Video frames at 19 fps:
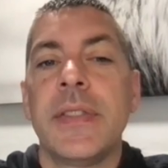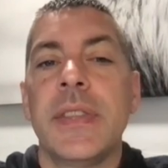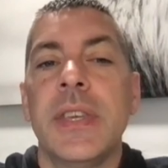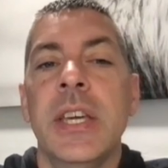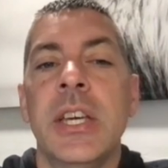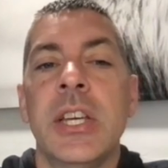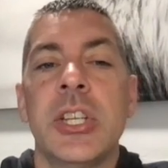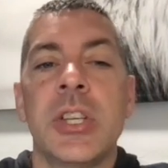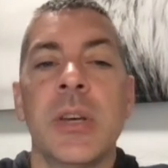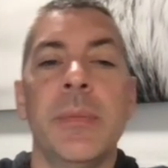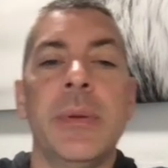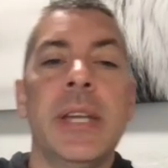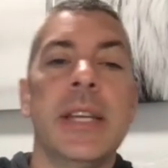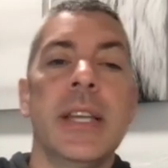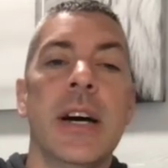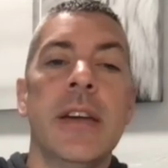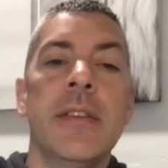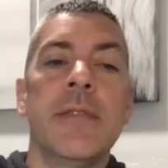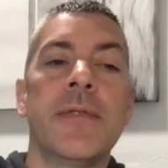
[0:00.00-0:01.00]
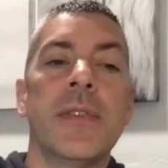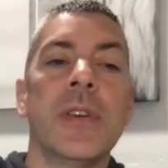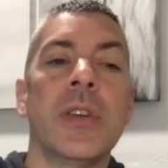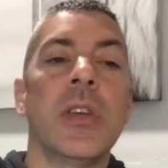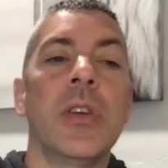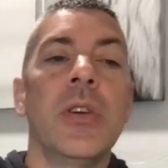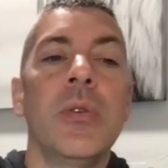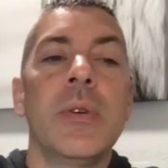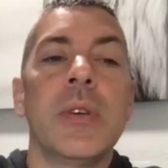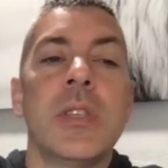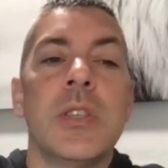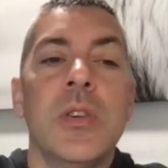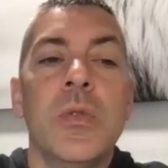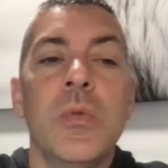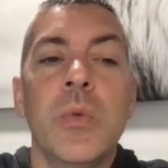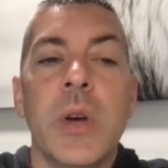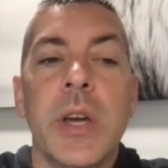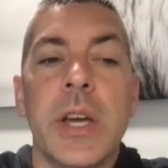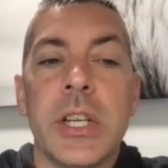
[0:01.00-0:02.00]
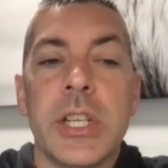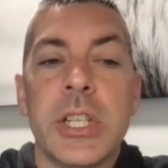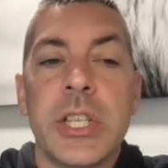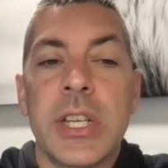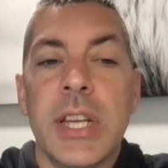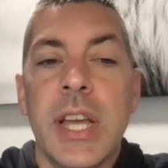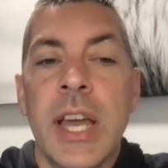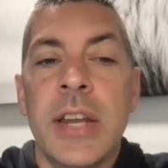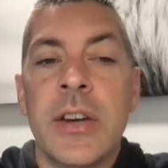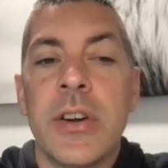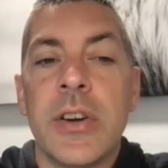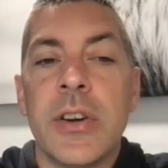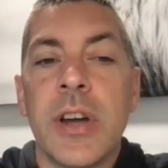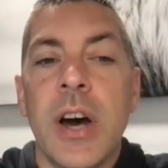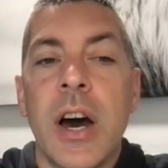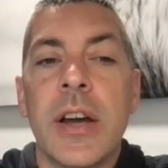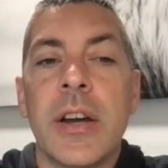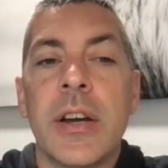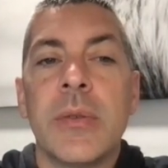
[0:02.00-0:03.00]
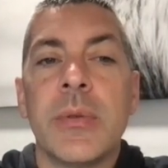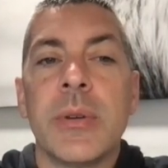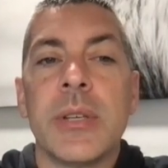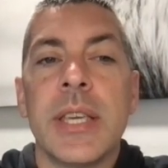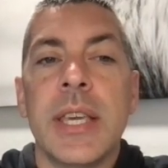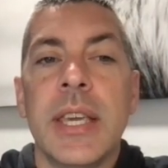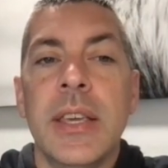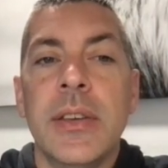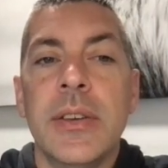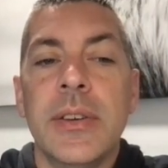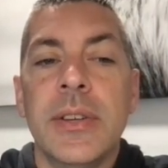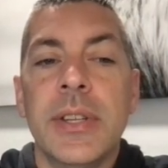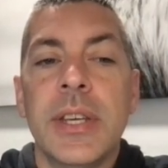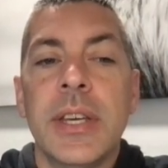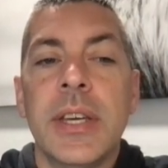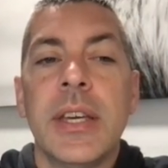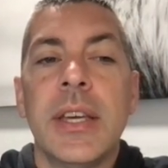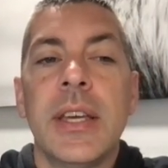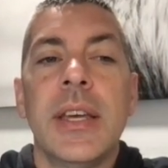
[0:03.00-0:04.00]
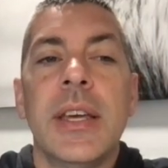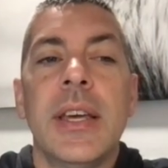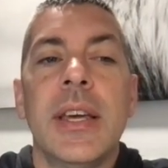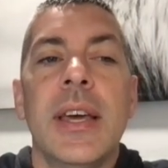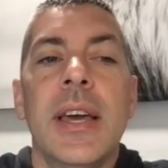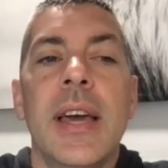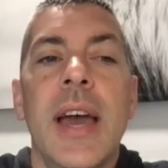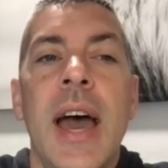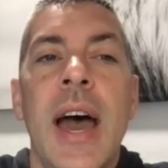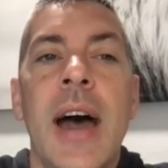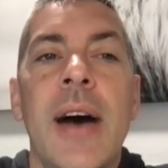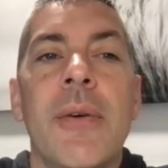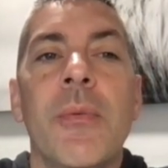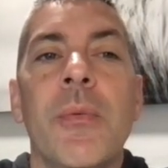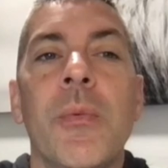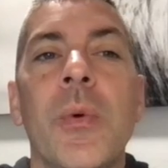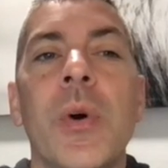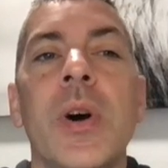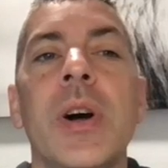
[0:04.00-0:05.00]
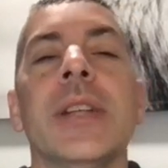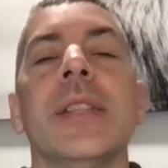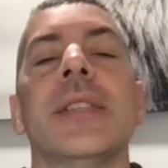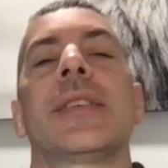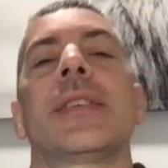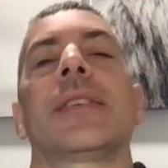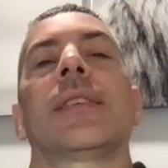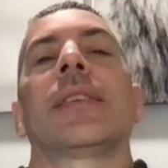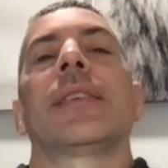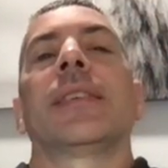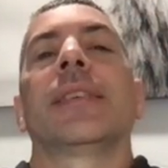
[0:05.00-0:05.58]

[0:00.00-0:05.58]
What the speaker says: It shall be done for you as you wish." And her daughter was healed at once.